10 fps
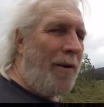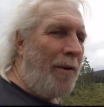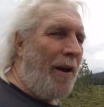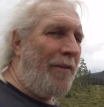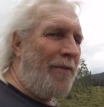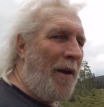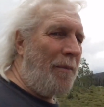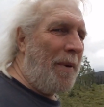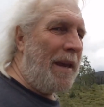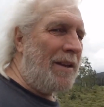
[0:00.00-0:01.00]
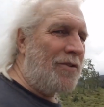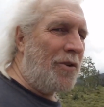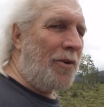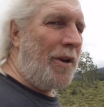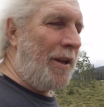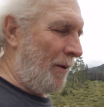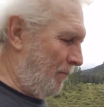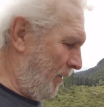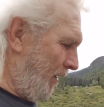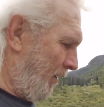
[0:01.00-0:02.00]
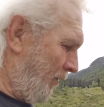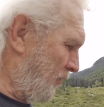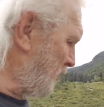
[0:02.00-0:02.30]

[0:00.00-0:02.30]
here, I'll make a journey up there. The